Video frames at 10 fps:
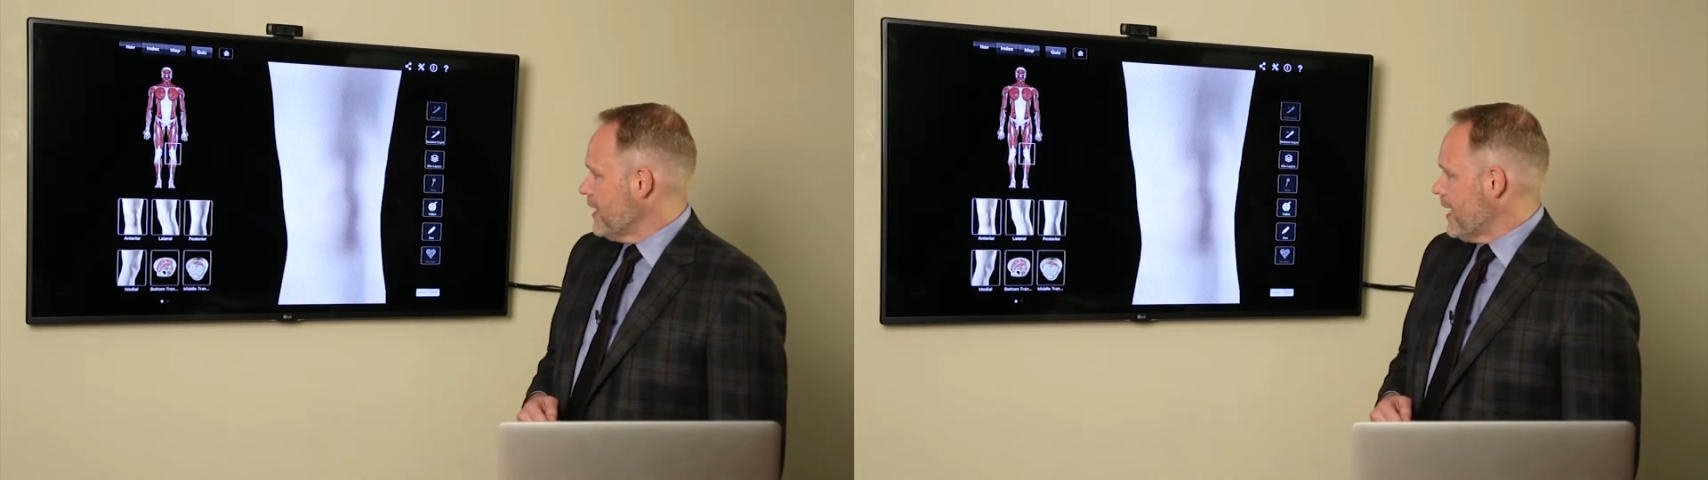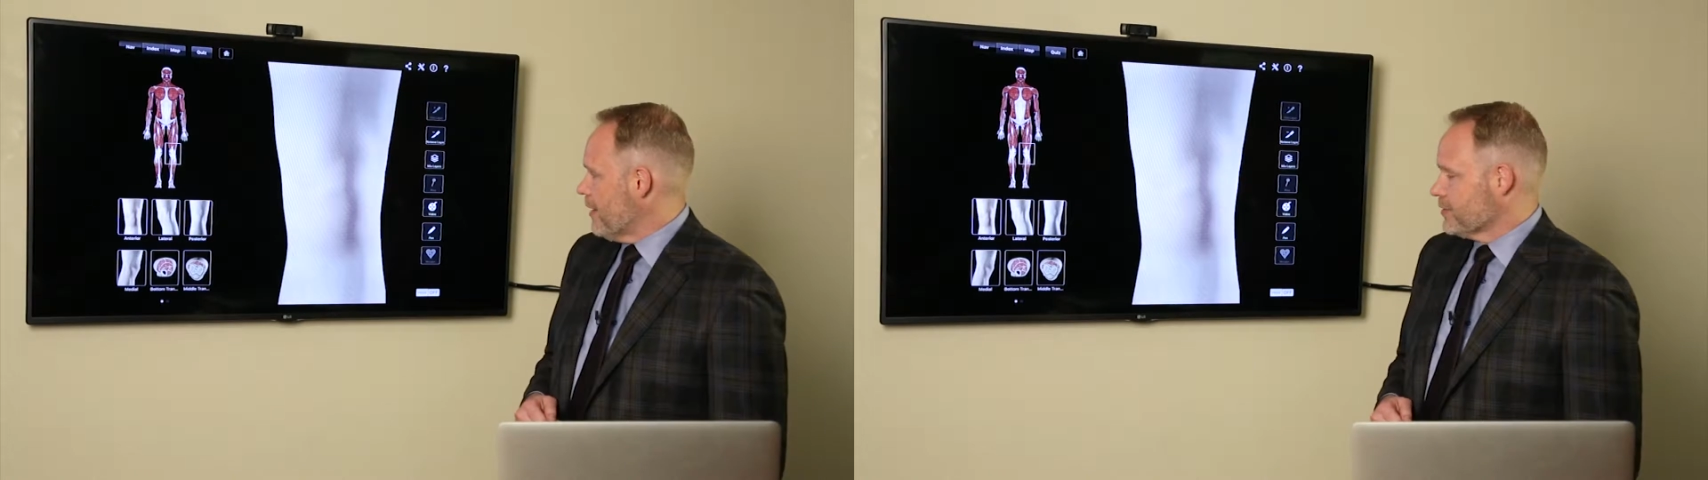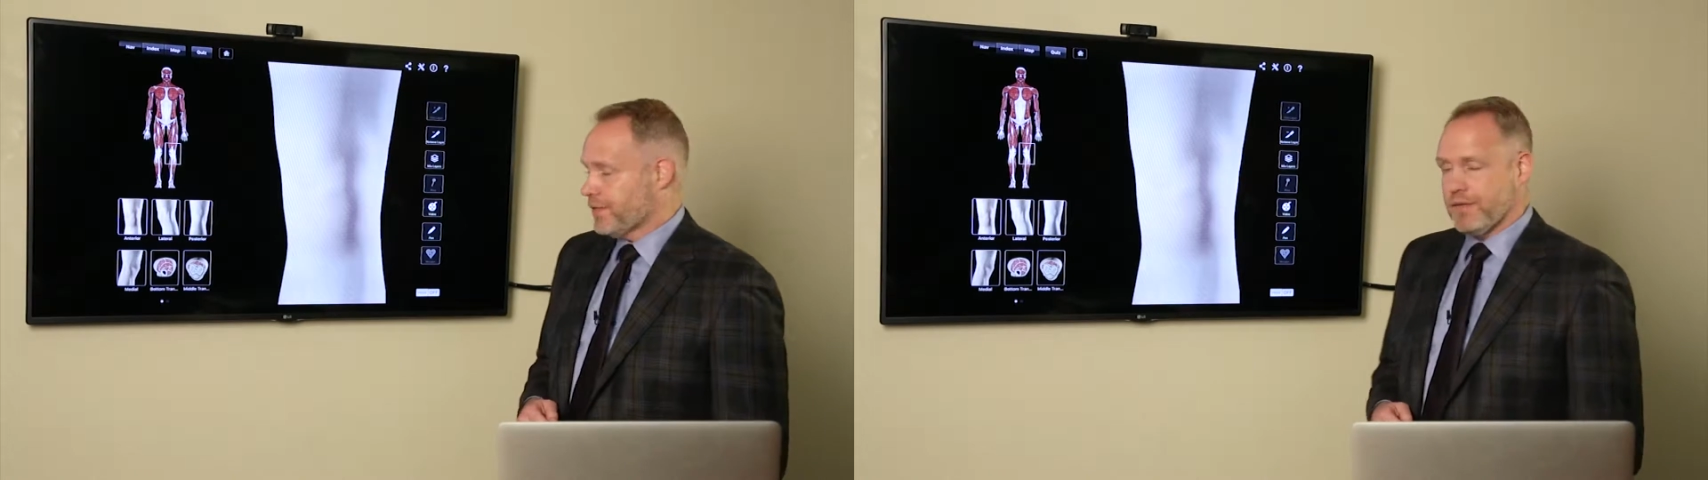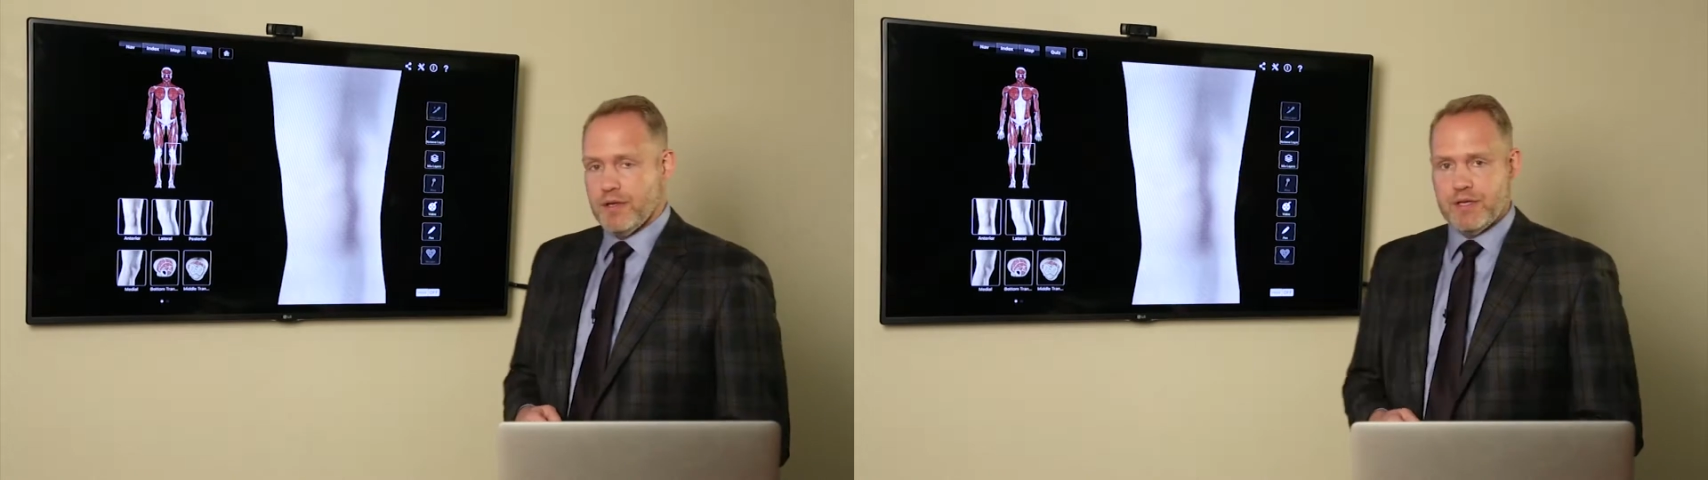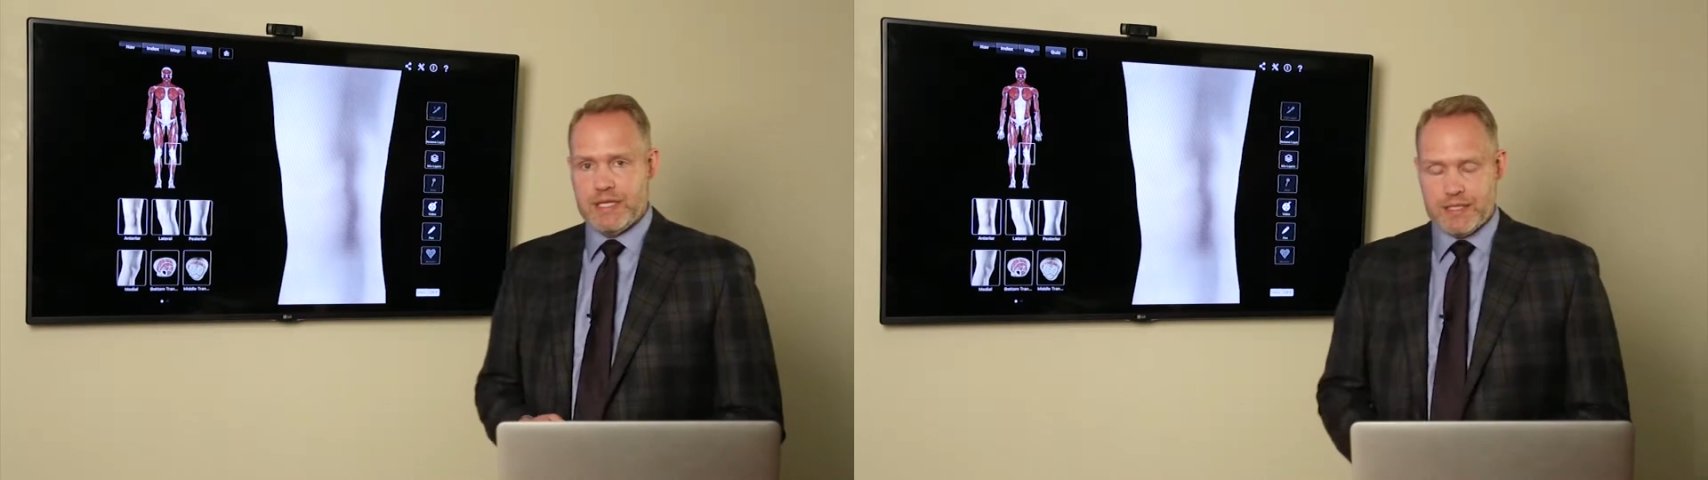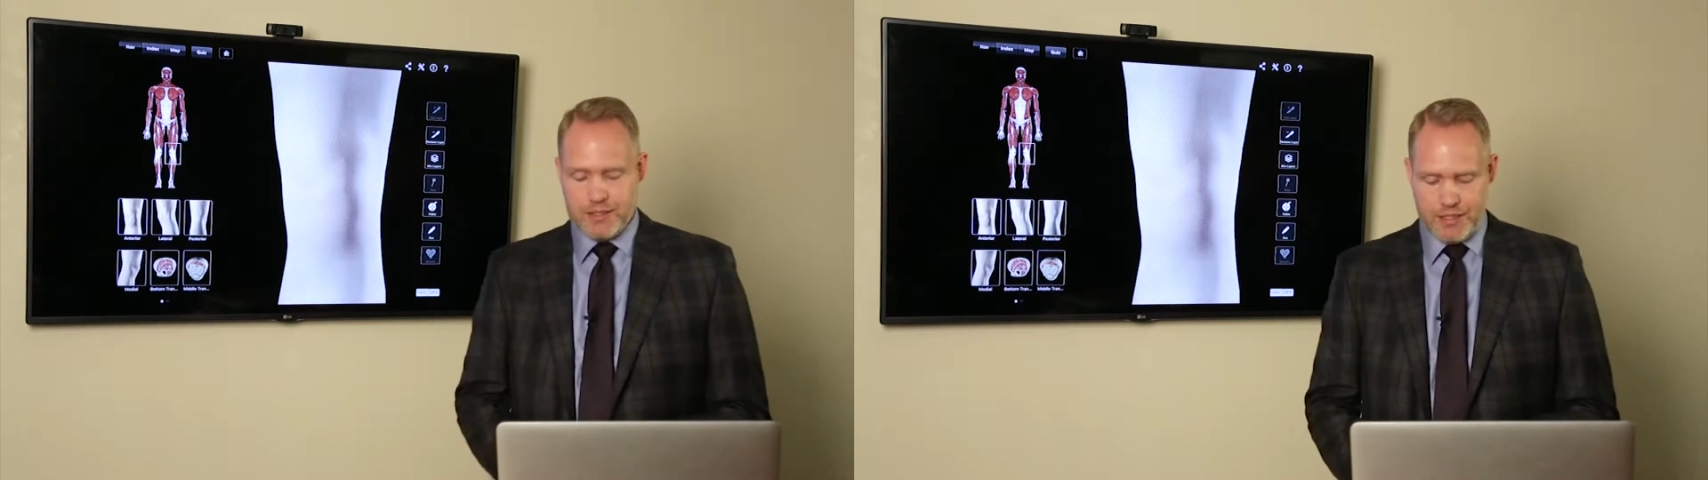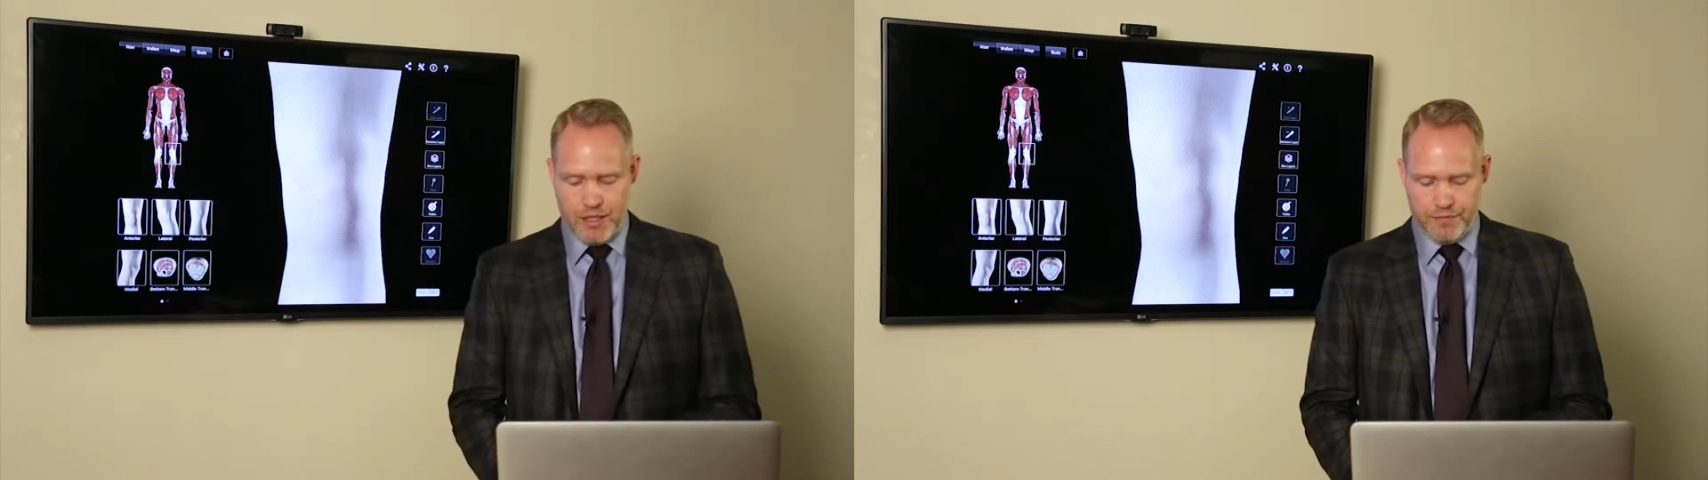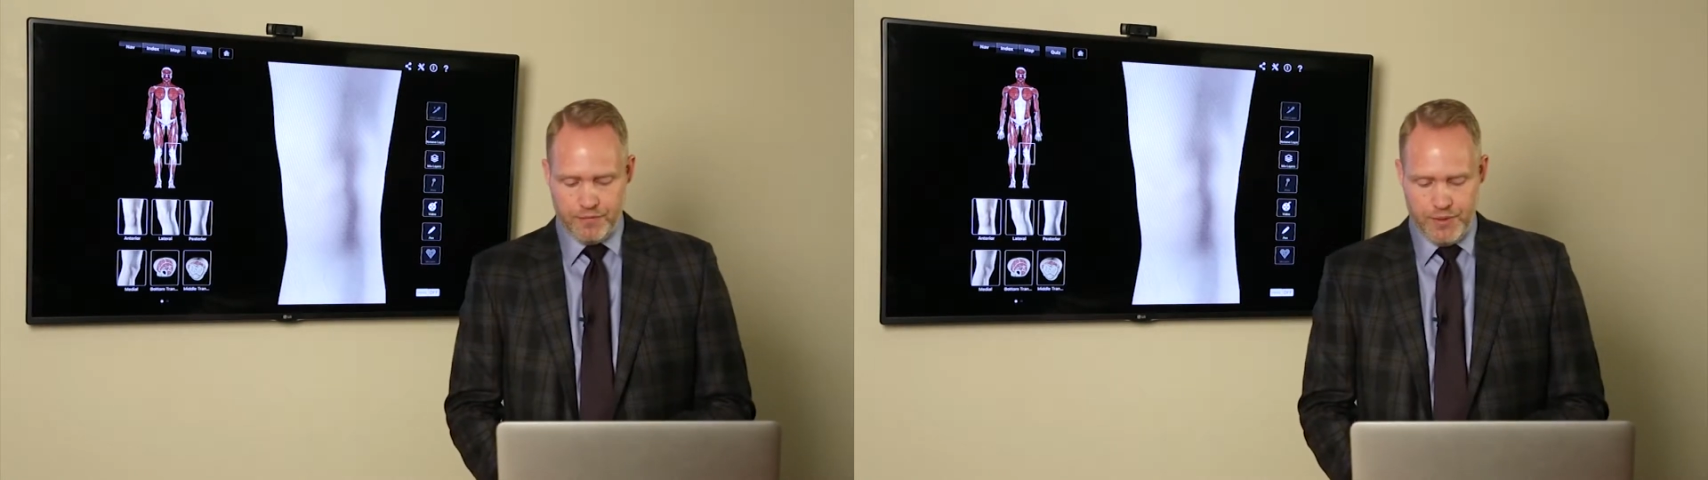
now is the front of the knee itself.